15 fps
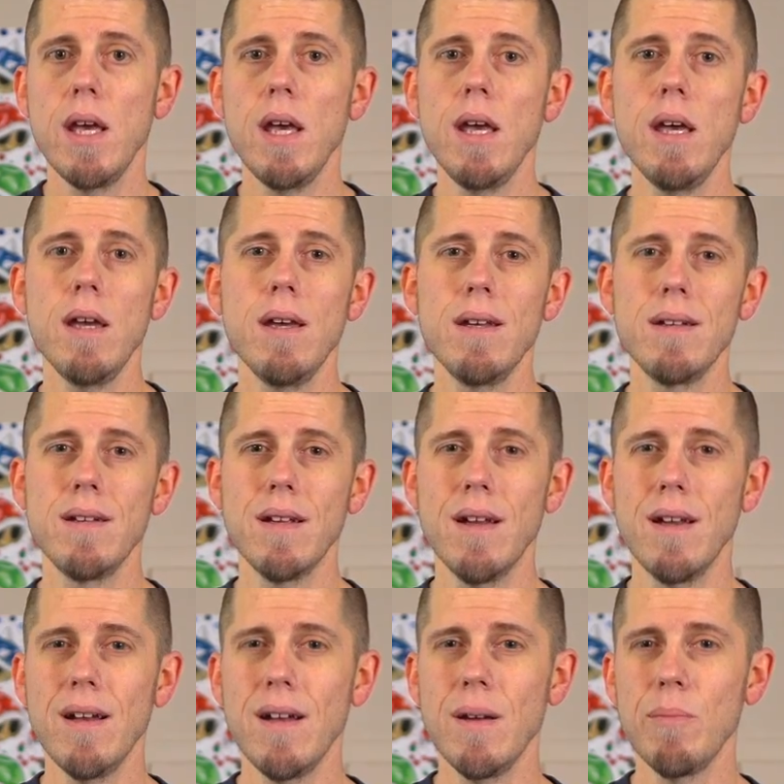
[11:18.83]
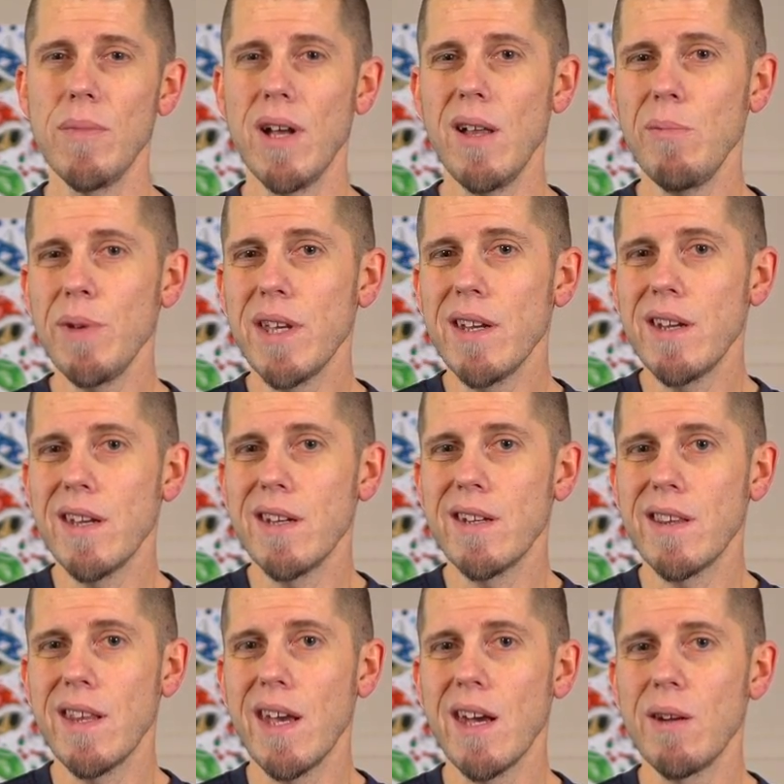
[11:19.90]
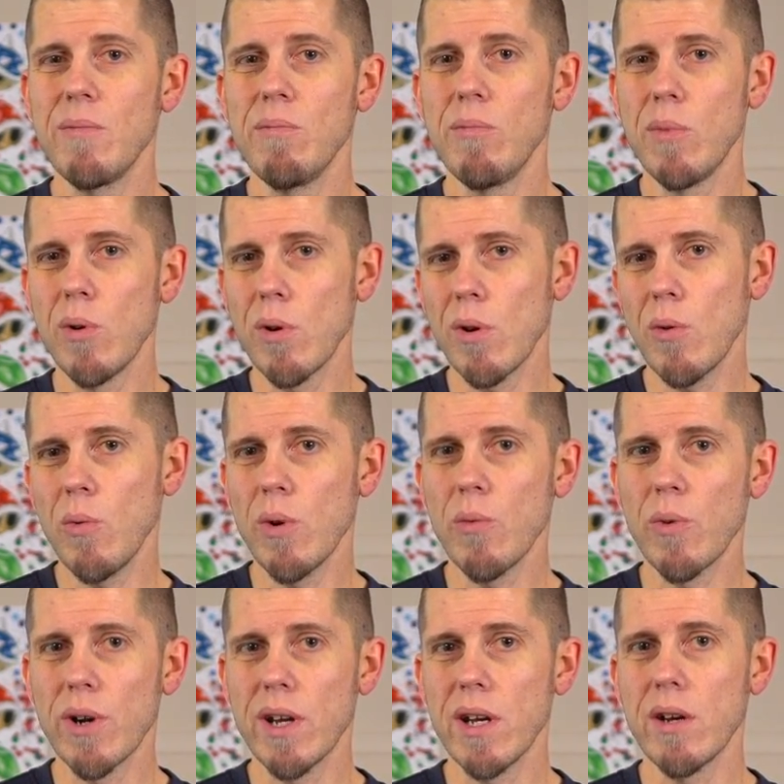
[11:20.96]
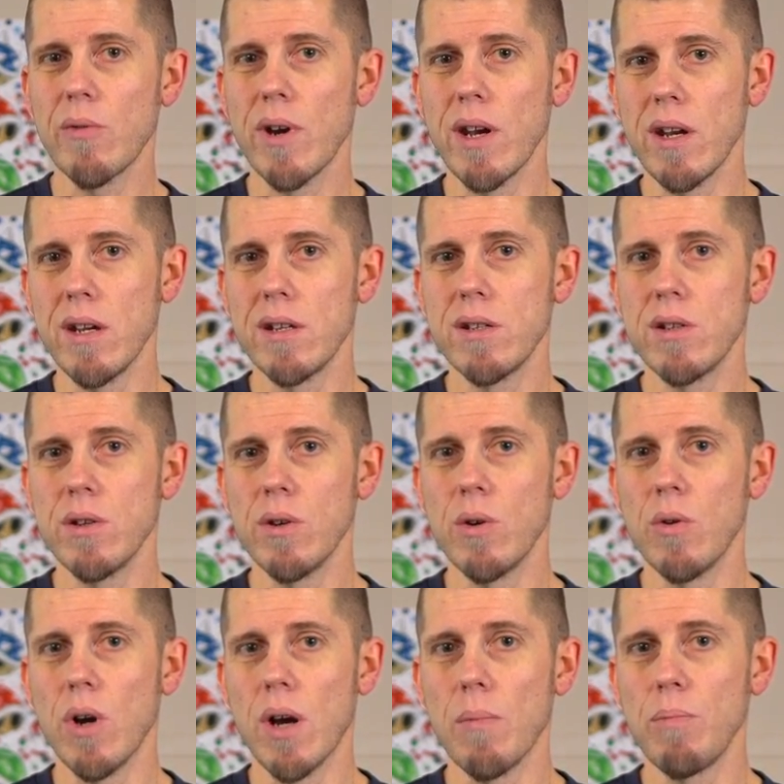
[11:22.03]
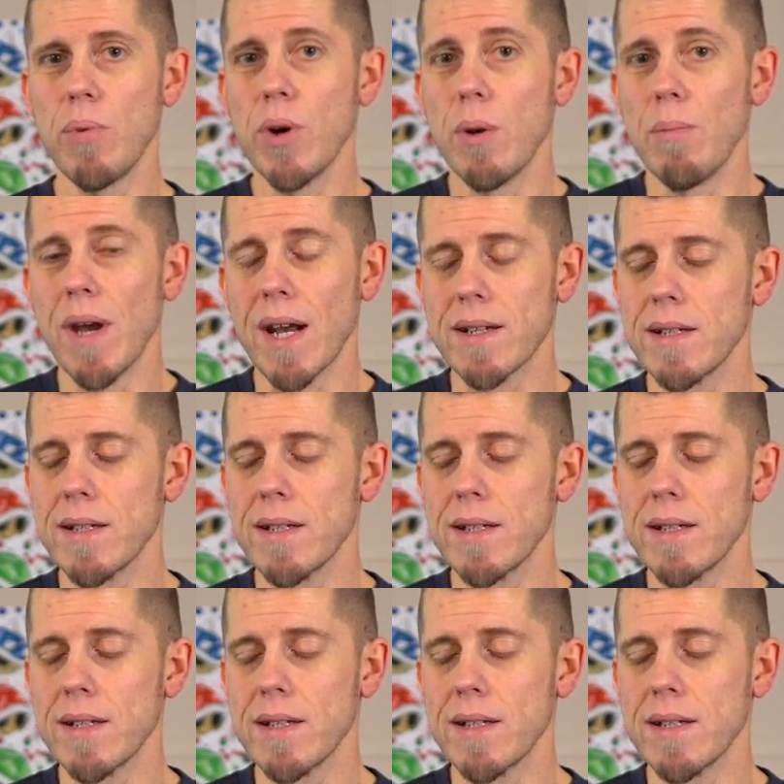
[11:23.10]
and I'll be getting into that more when we're getting ready to put it back